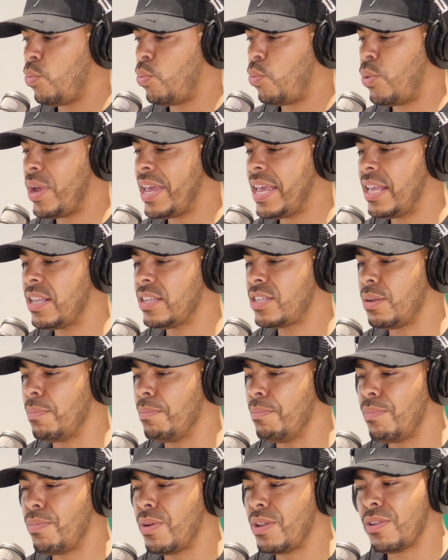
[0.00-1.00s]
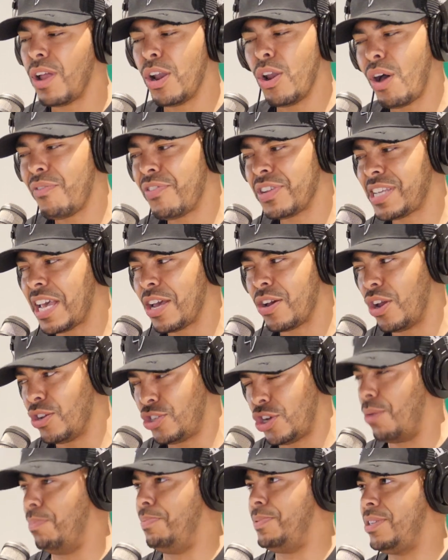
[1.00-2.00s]
a lot of us ain't got no
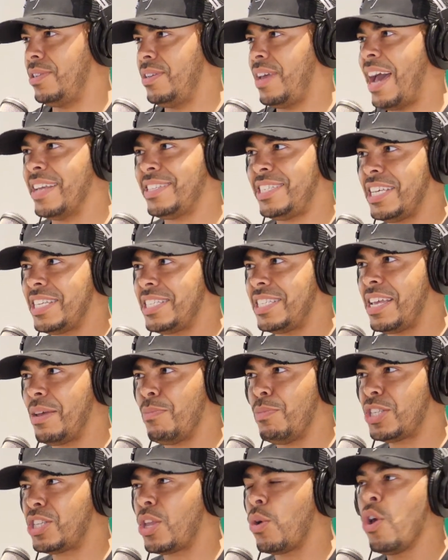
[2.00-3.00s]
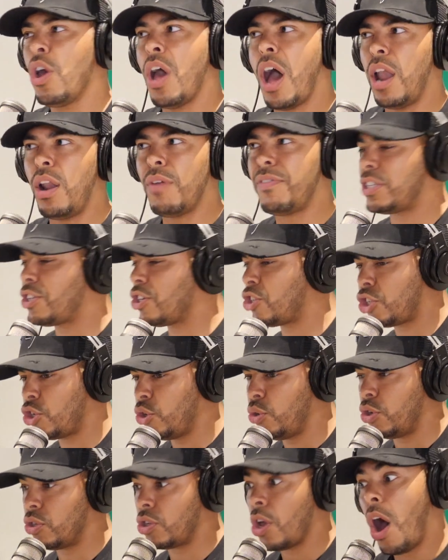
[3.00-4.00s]
jobs at 16. A lot of us are
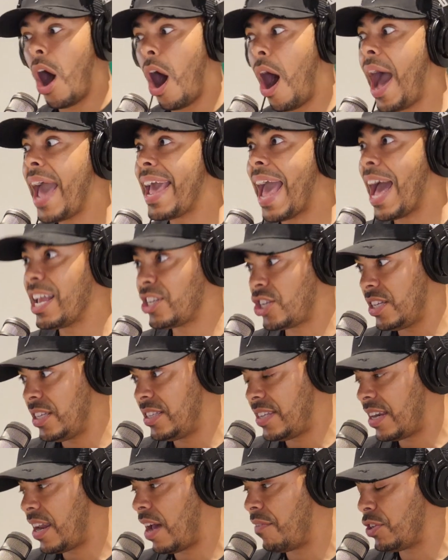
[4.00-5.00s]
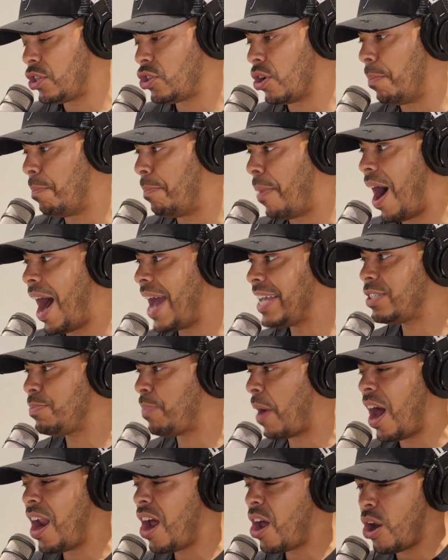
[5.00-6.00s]
students. I actually did have a job, but I
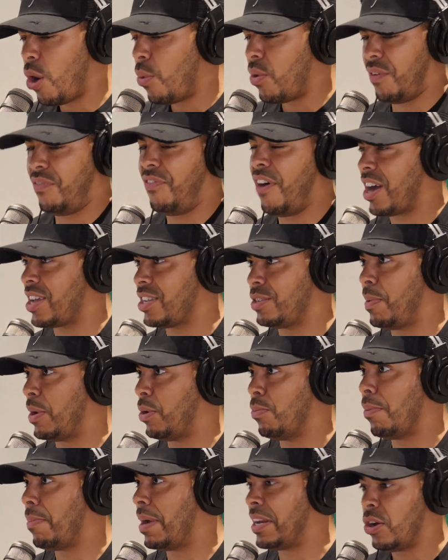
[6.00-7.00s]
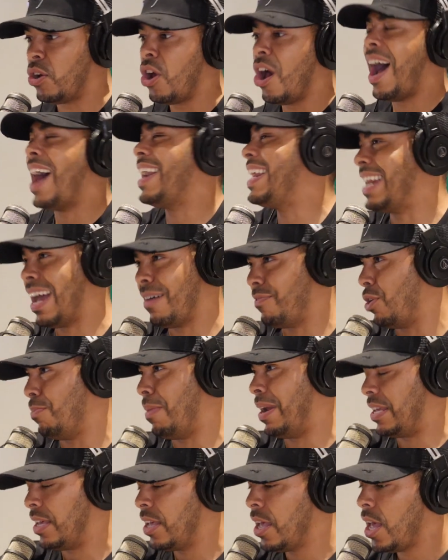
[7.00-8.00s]
don't know what the fuck I spent all my money on. I didn't have no
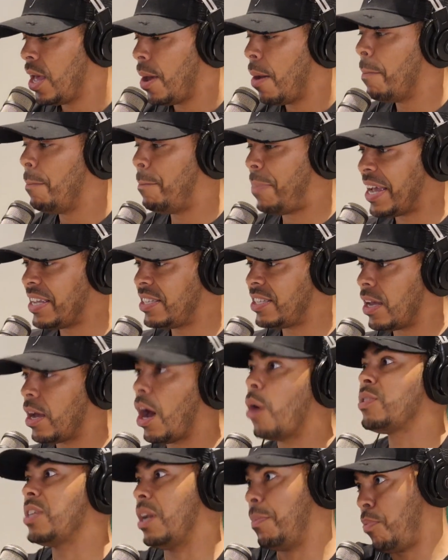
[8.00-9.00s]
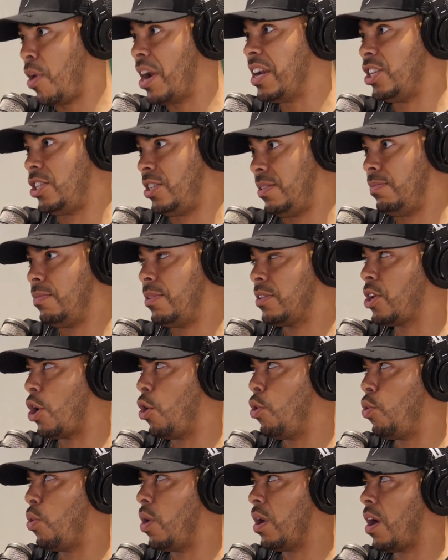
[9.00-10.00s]
money. I was an apprentice,
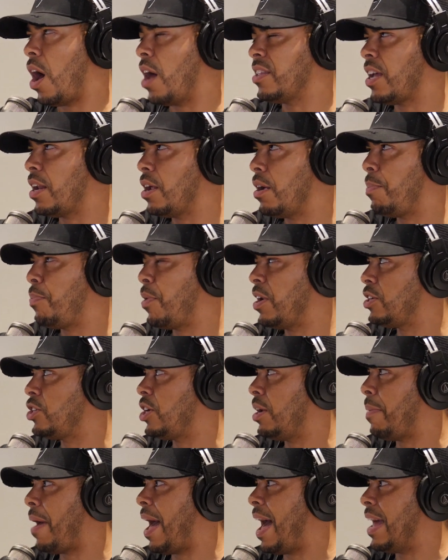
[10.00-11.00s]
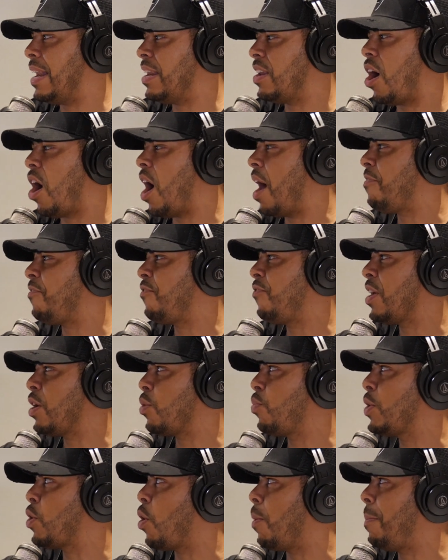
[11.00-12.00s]
so I done an apprenticeship, and I
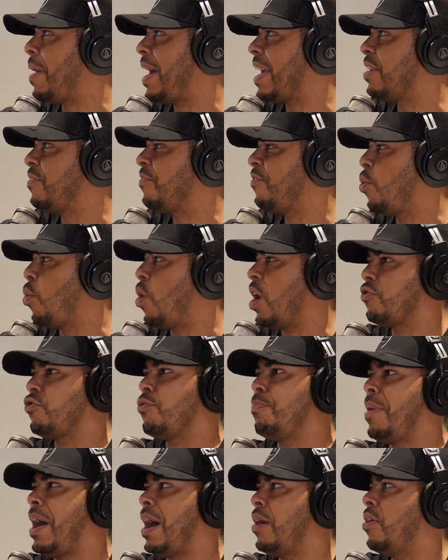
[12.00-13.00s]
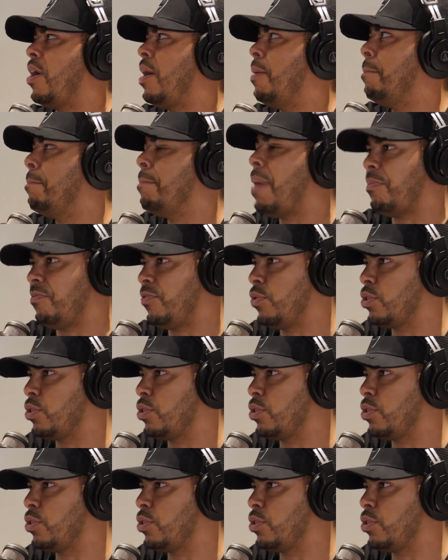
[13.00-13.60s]
think we got paid £400 a month.